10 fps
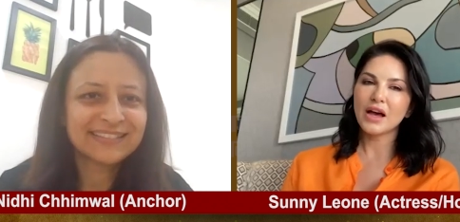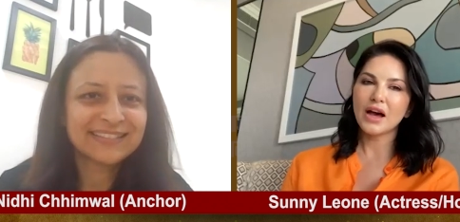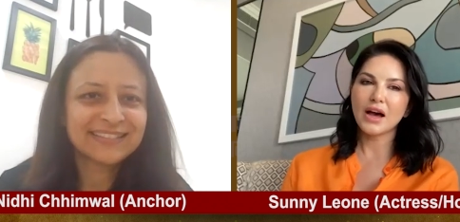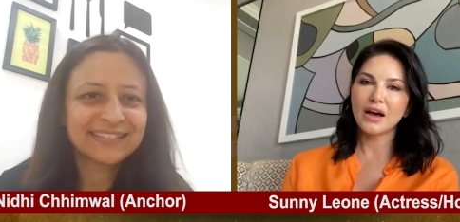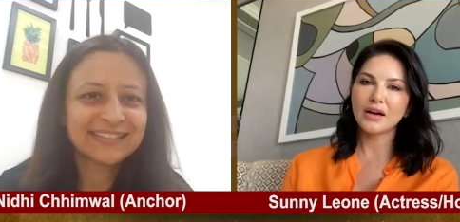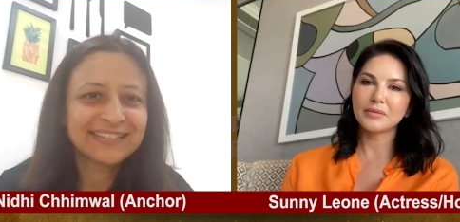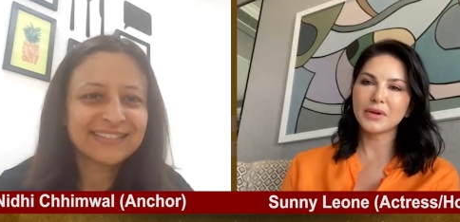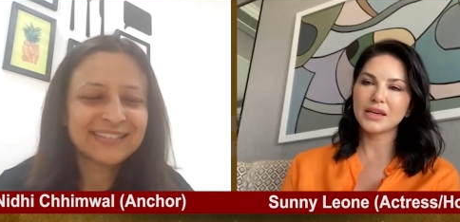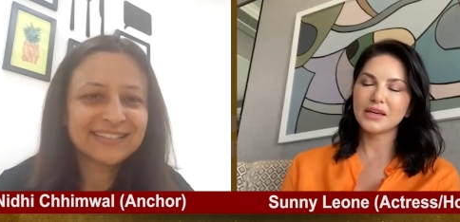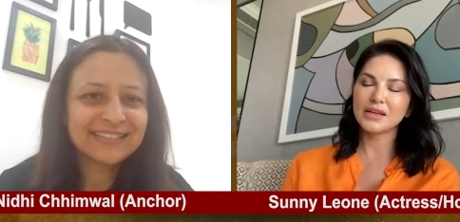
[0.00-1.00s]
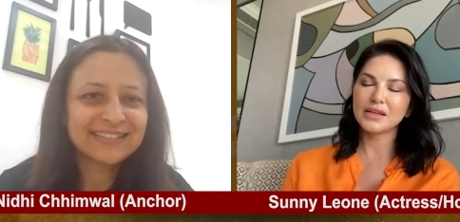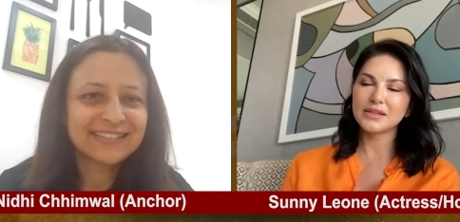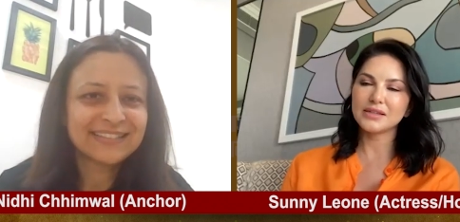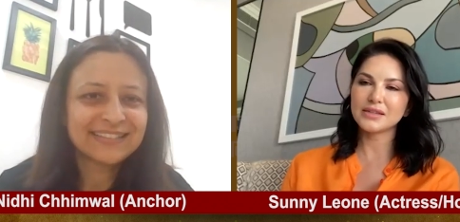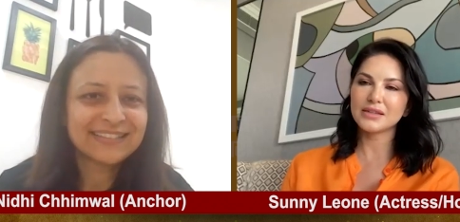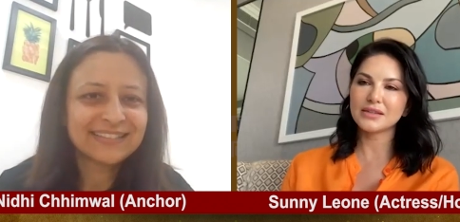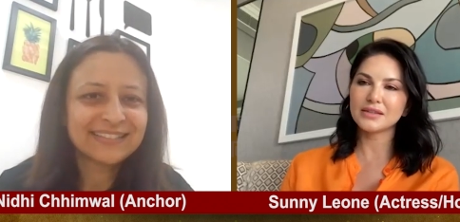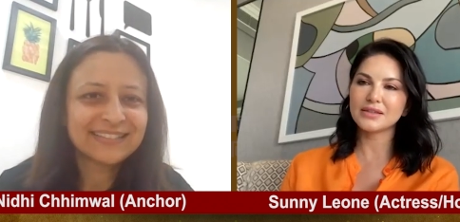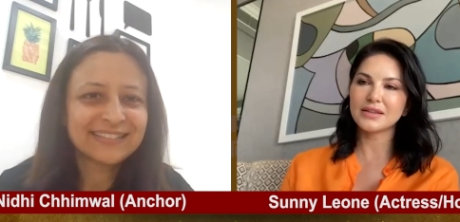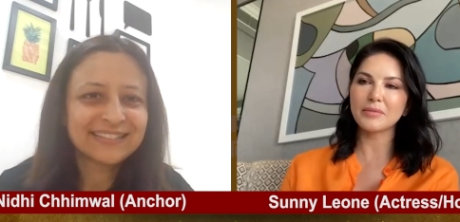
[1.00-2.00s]
Speaker 1: um, is
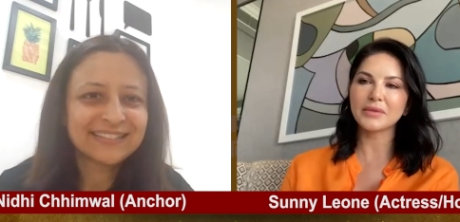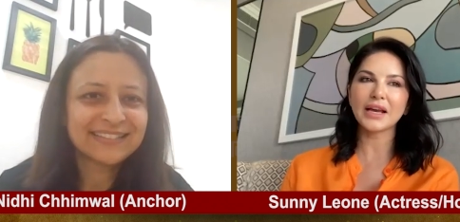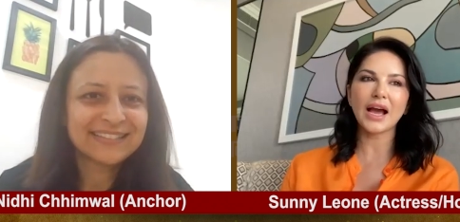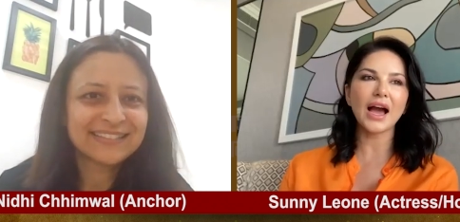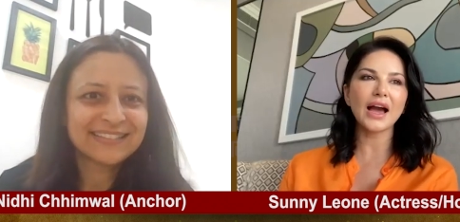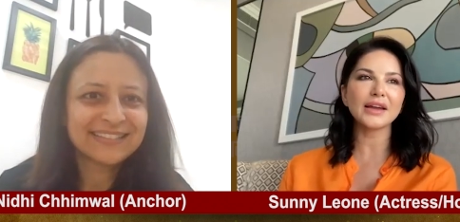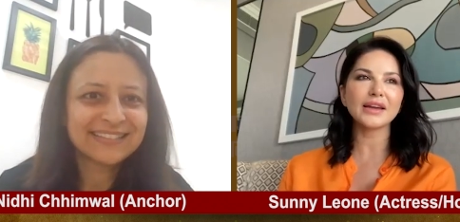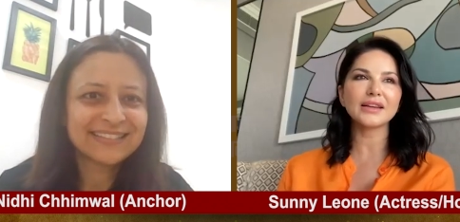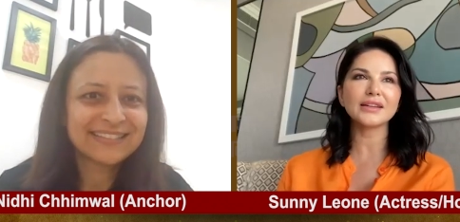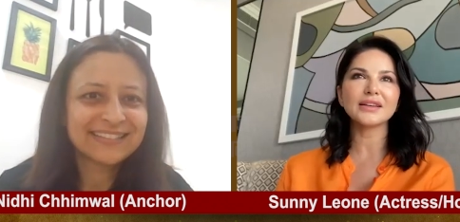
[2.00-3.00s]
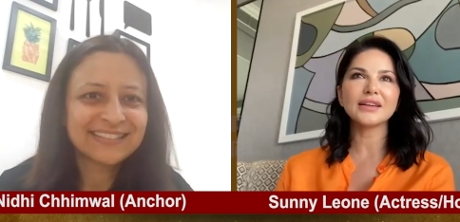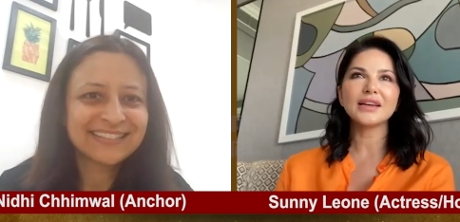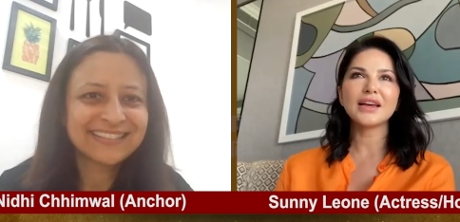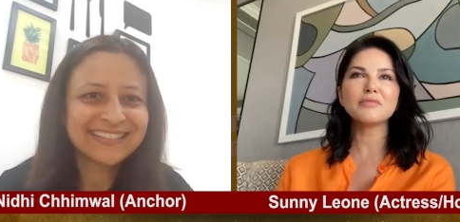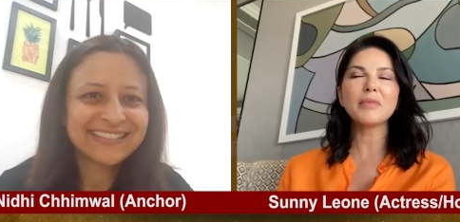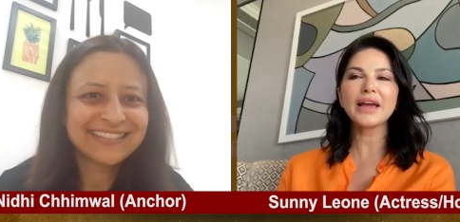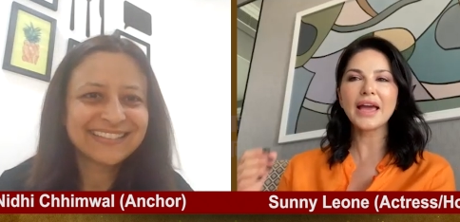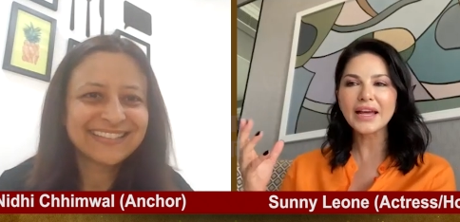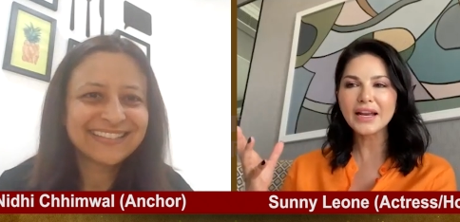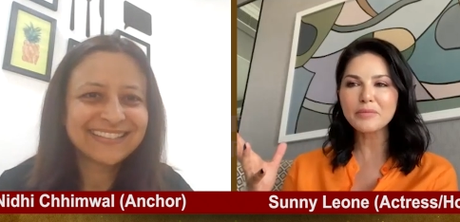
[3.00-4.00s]
something I in my
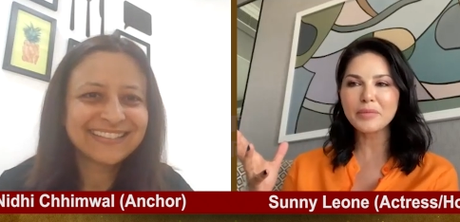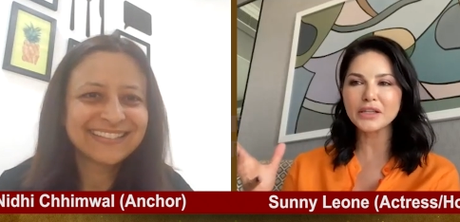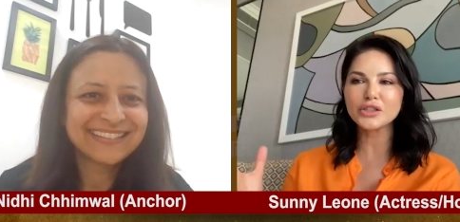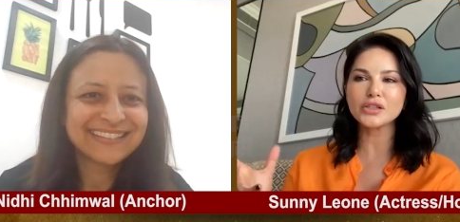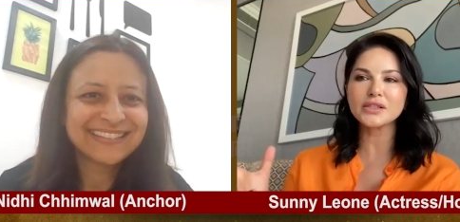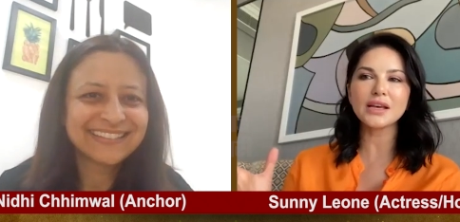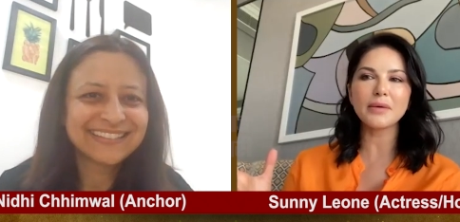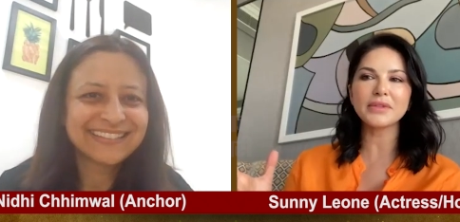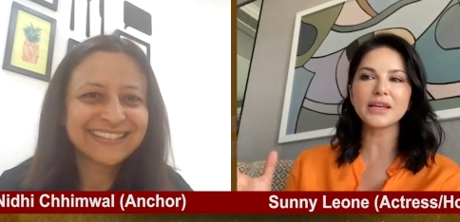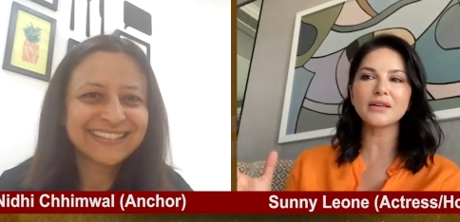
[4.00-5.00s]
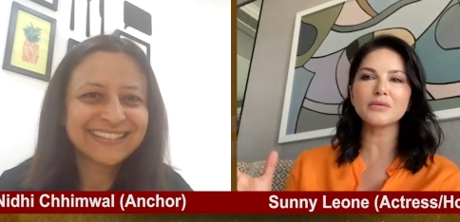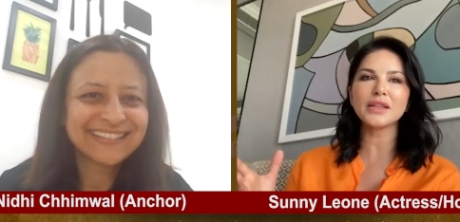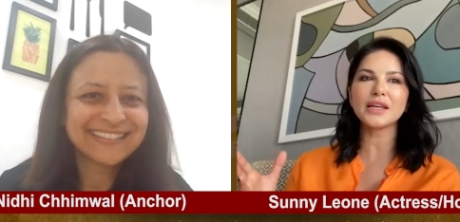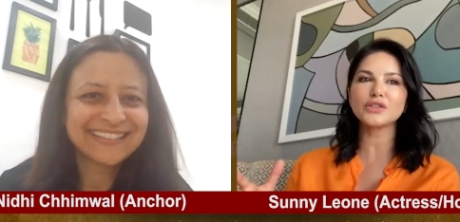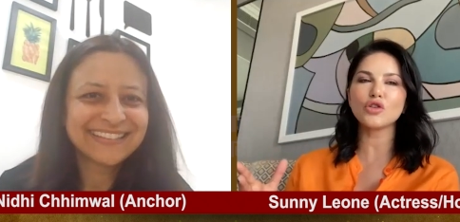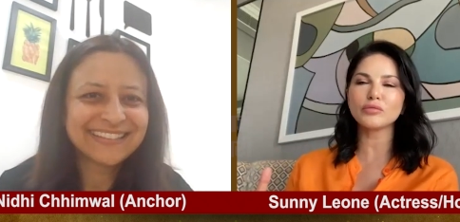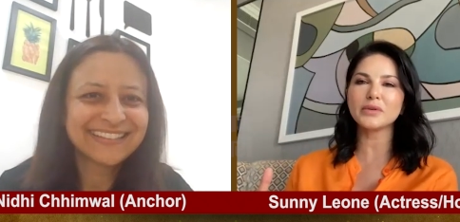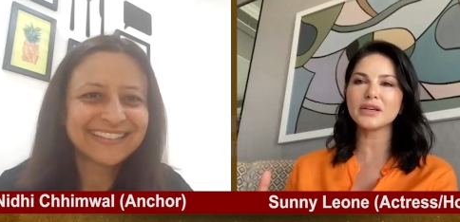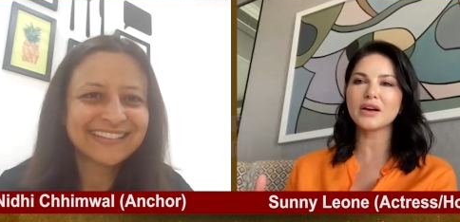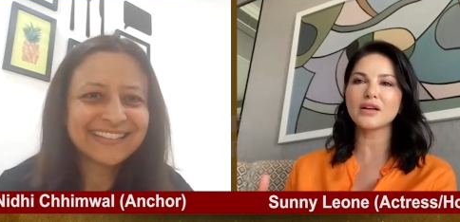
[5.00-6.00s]
head I pictured something when they told me
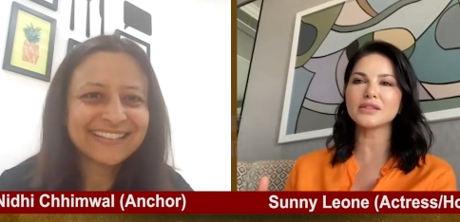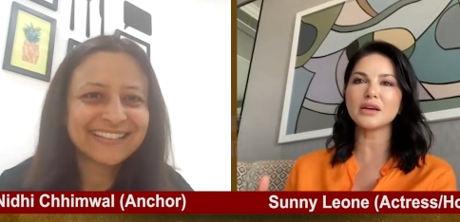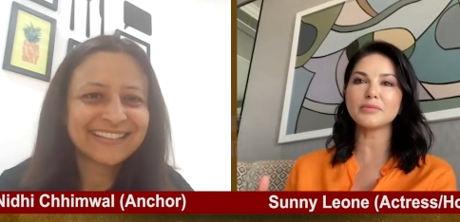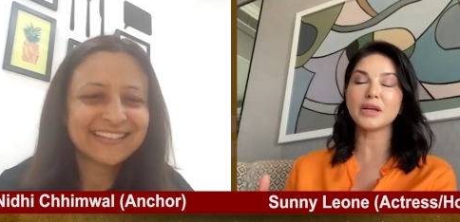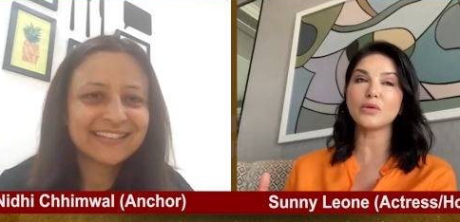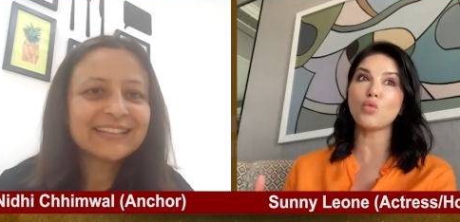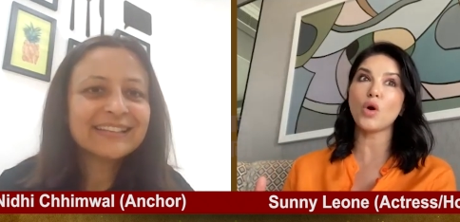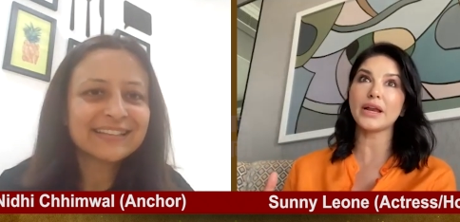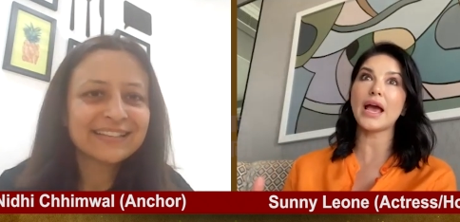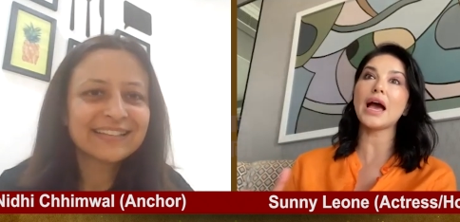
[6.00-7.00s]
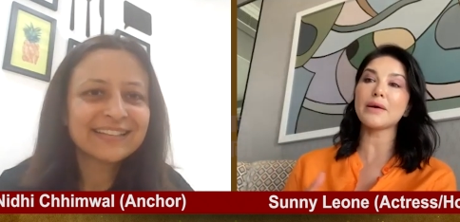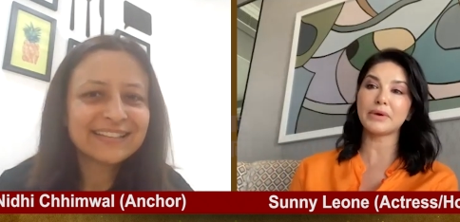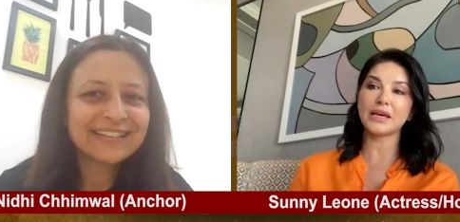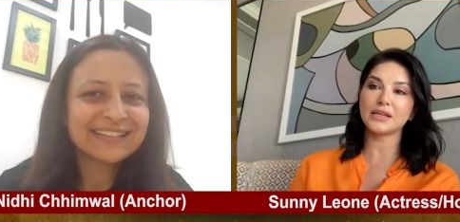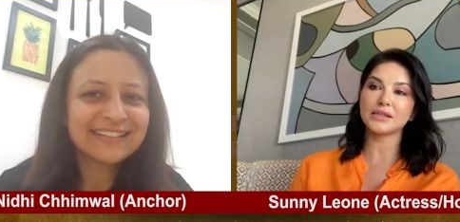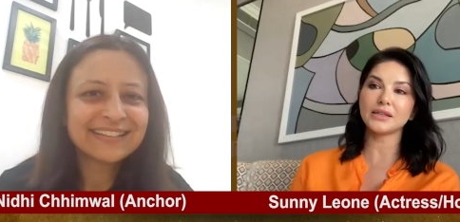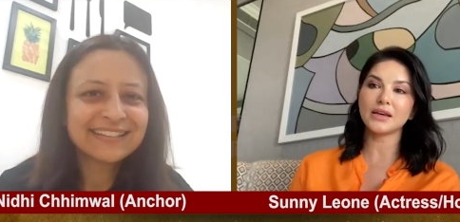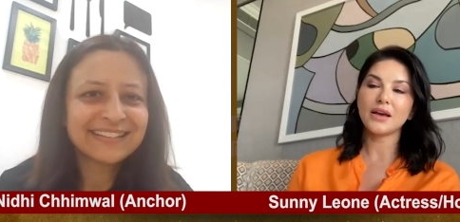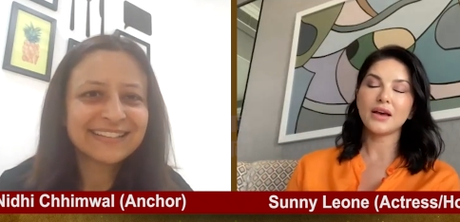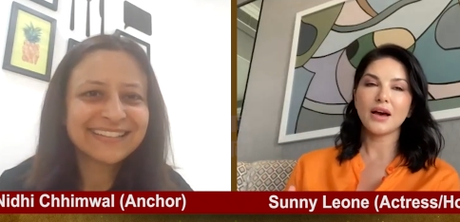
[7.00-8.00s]
the concept and what happened
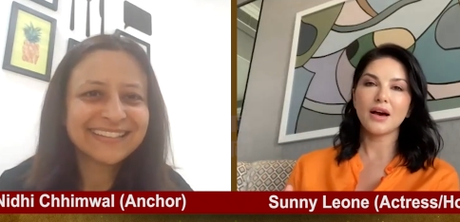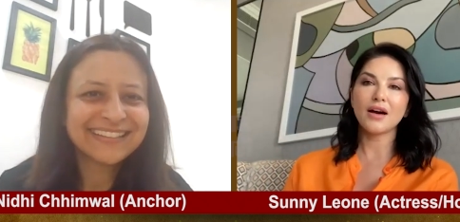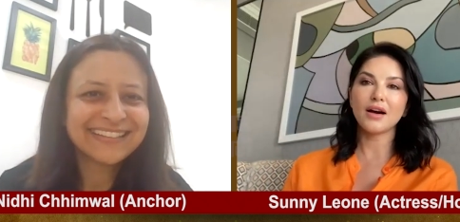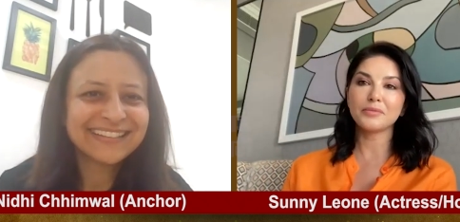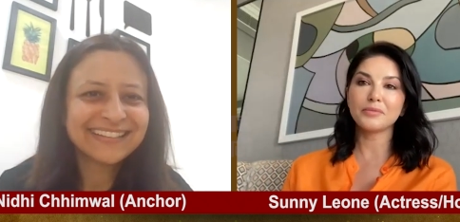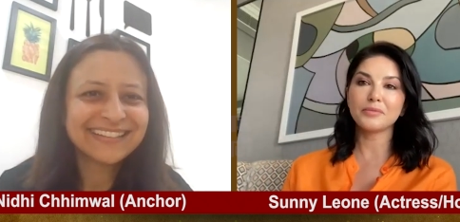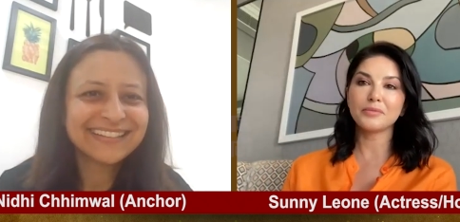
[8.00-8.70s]
um,